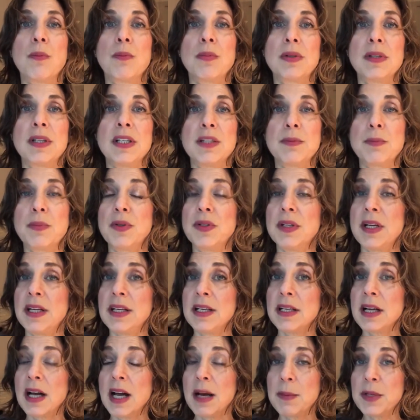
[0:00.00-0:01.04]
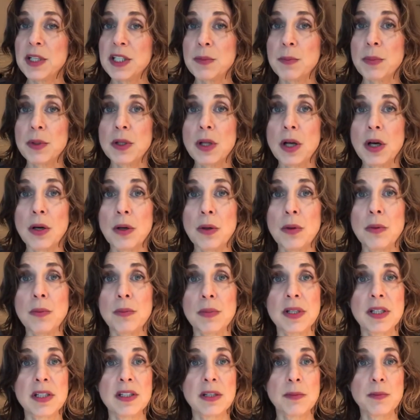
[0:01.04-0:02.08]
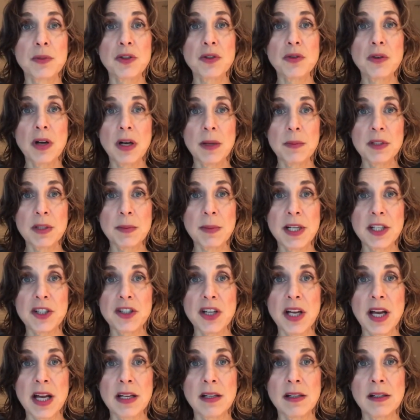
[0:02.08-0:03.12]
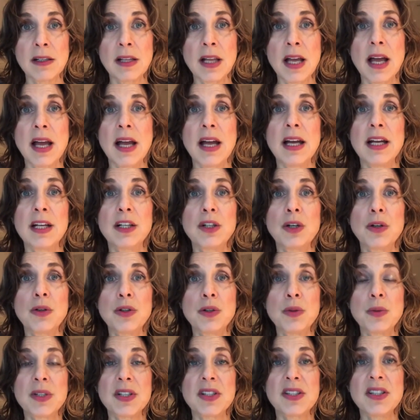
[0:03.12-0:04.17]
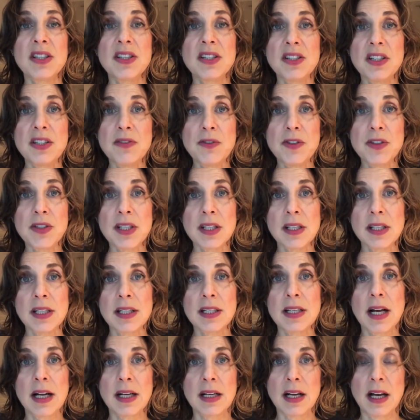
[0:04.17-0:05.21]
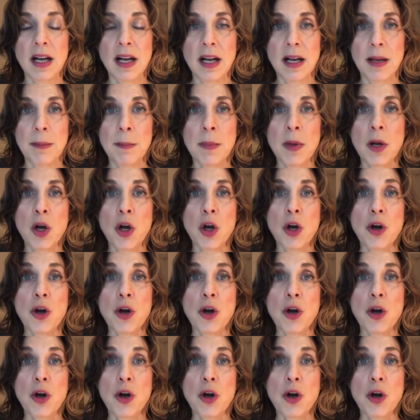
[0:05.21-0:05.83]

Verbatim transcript: Please put any comments below. Please subscribe to my channel and go to assistedfertility.com